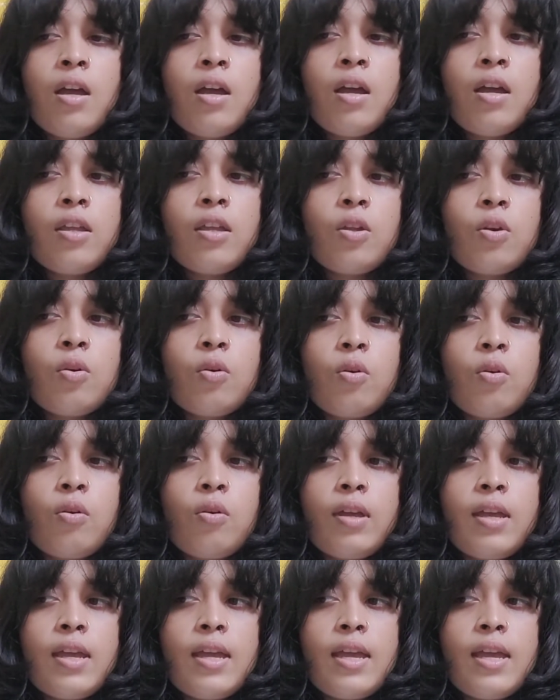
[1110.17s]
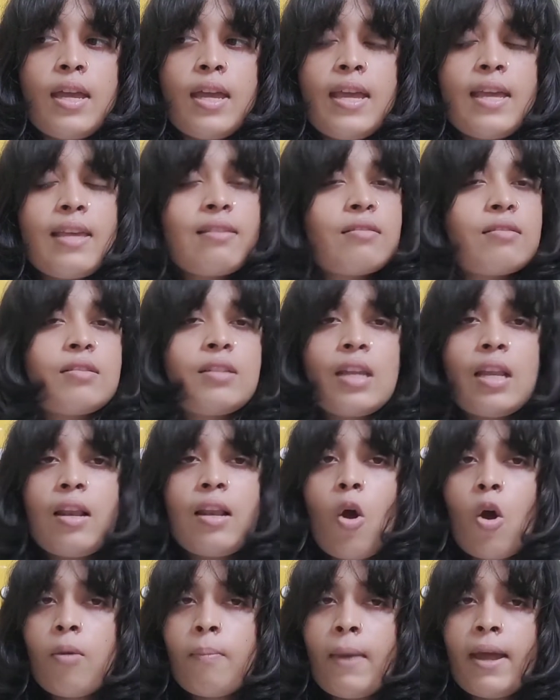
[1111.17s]
you know, is
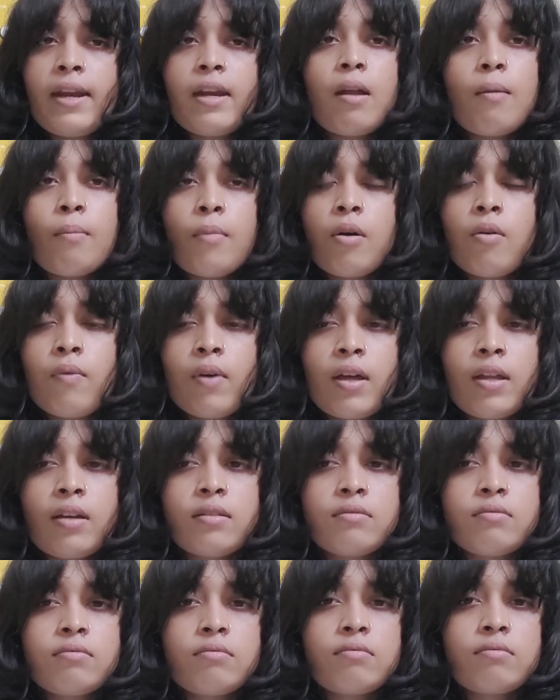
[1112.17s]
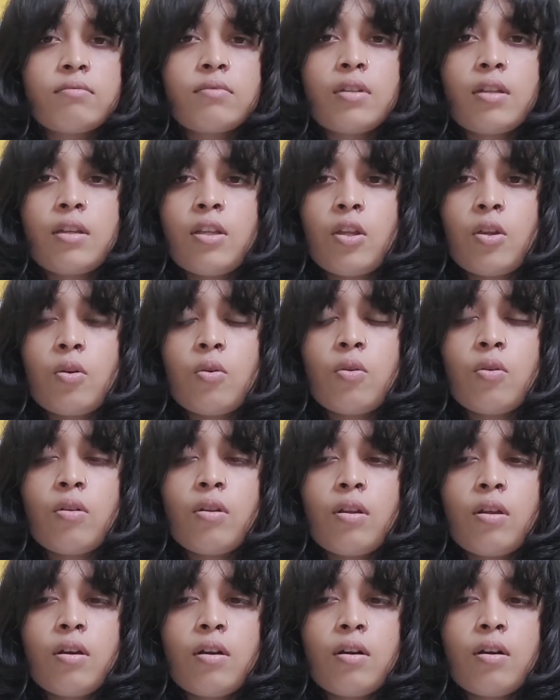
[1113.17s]
still on my number one, you
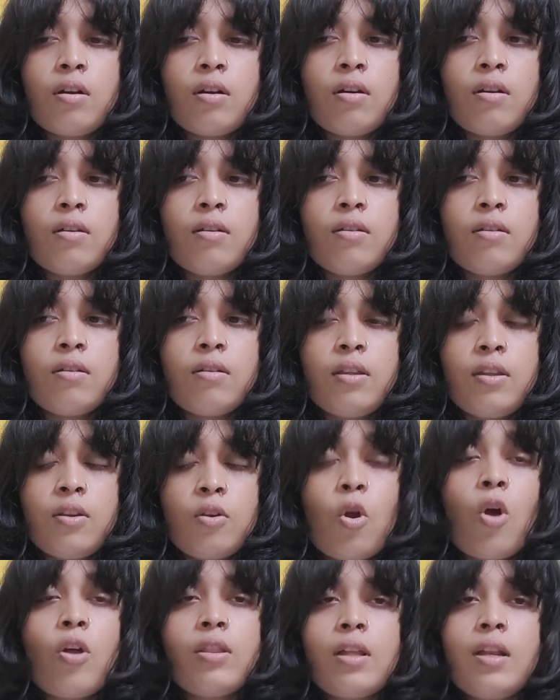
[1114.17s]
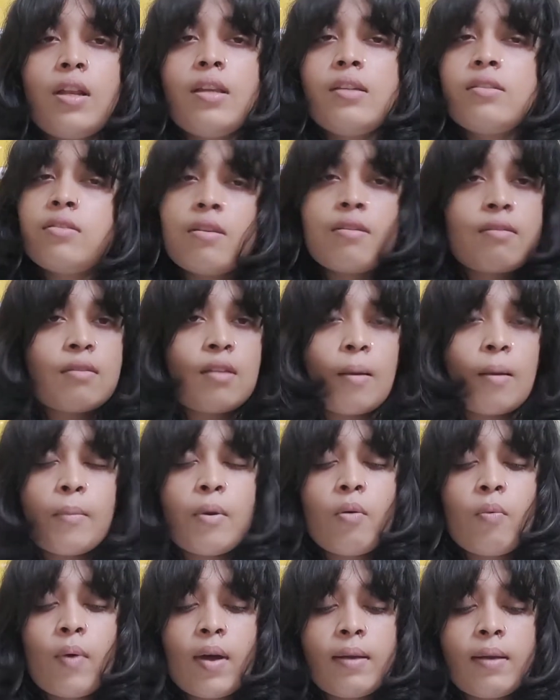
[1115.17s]
know, on the list, it's
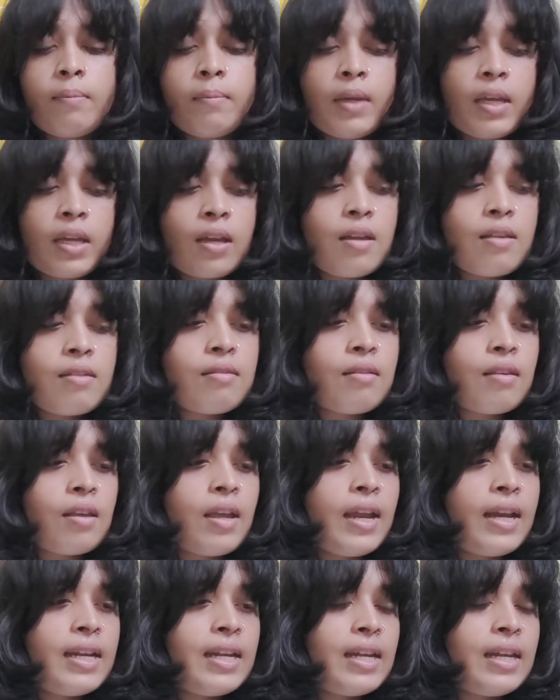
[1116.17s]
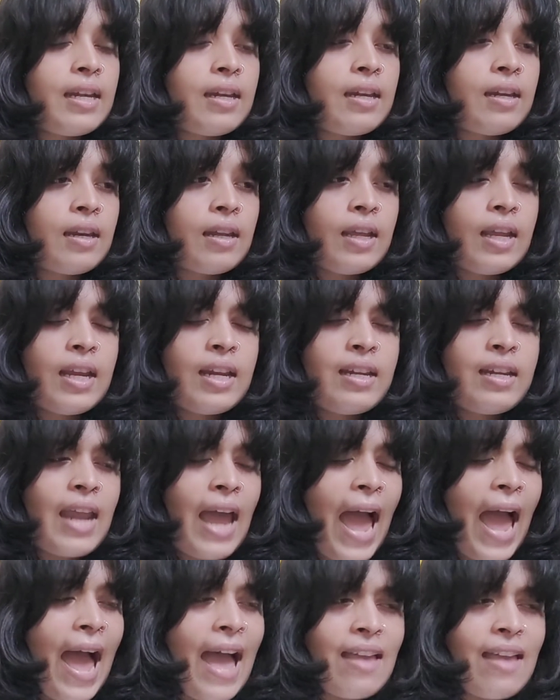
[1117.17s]
number one, because it
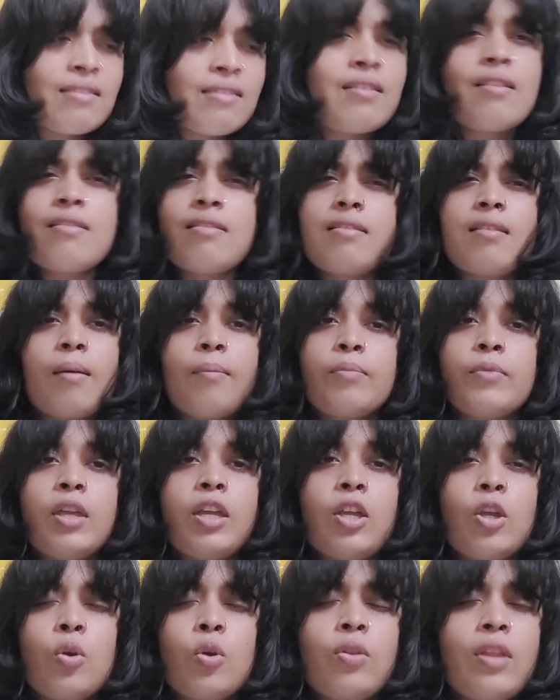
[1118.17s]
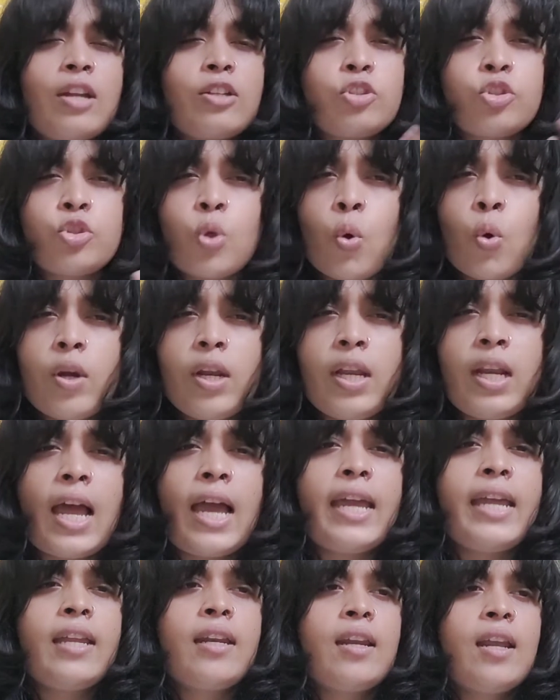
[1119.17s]
has this something, you know, that
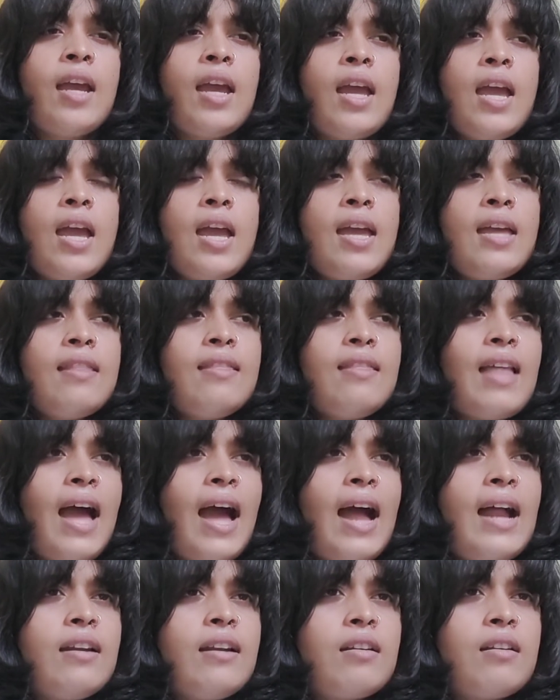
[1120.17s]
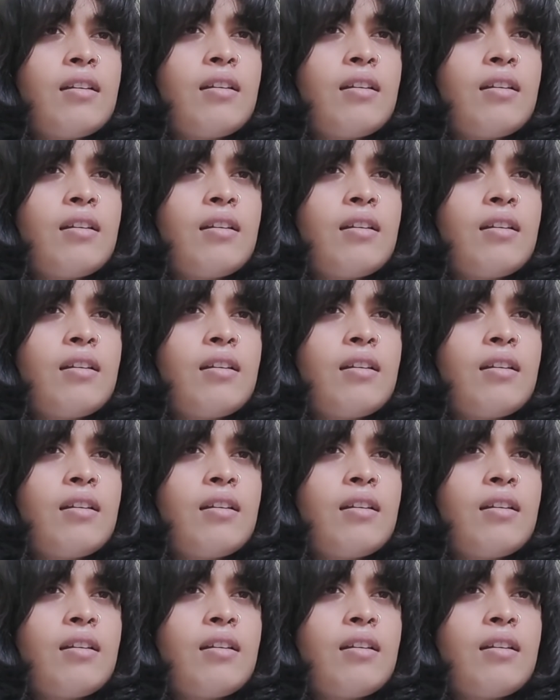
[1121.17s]
storyline, that